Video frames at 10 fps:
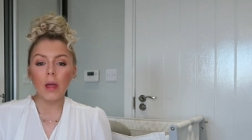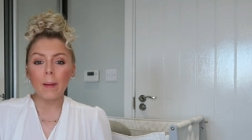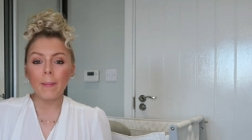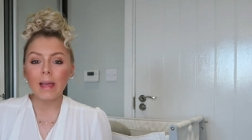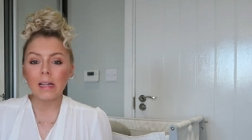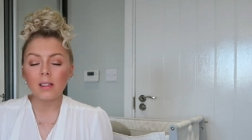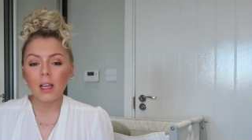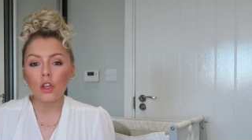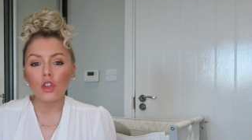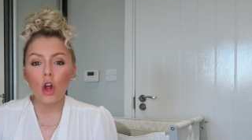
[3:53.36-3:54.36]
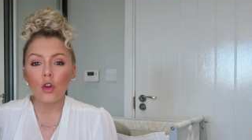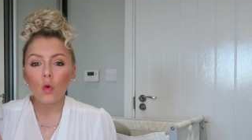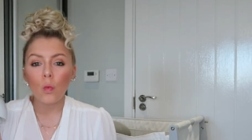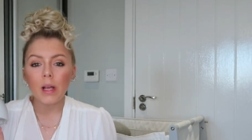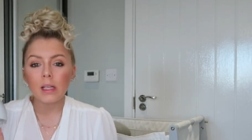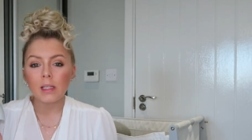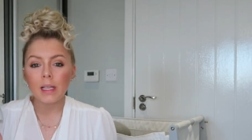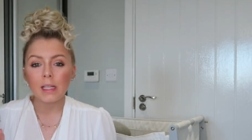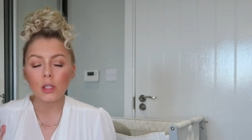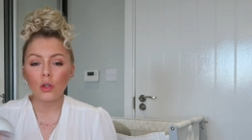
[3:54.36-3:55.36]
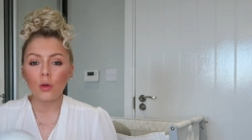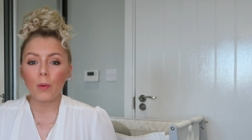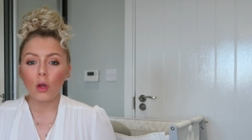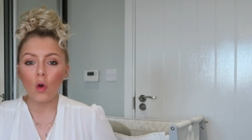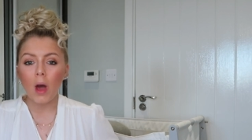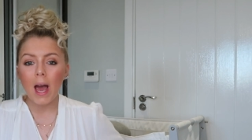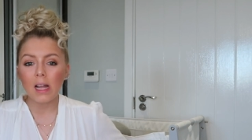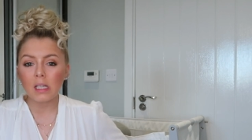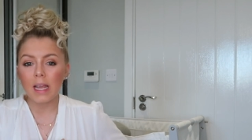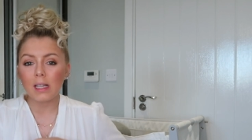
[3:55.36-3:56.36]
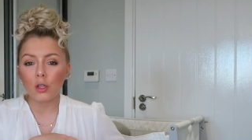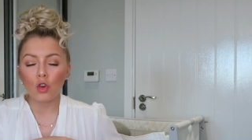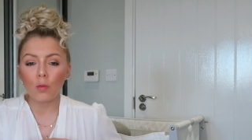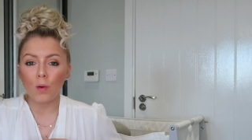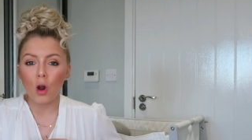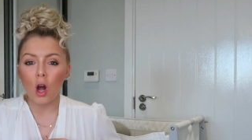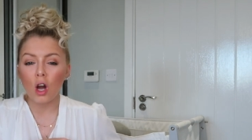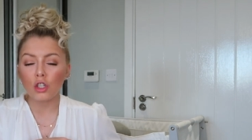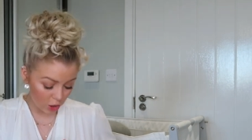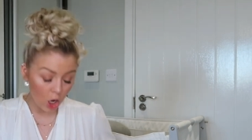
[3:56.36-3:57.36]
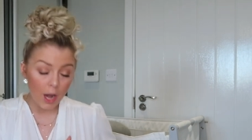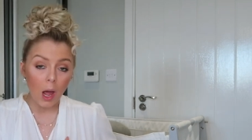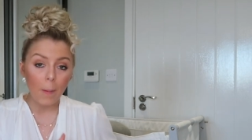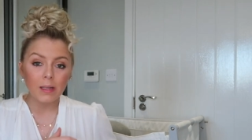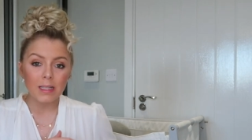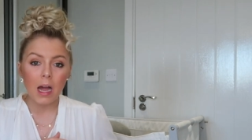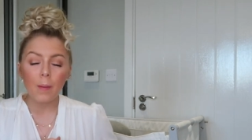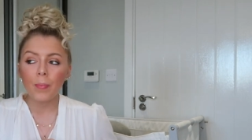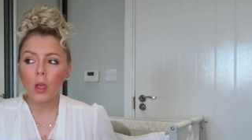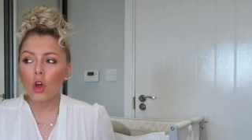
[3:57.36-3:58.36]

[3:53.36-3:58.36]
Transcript: it means that you don't always need to put your hand into your bra to turn it up and down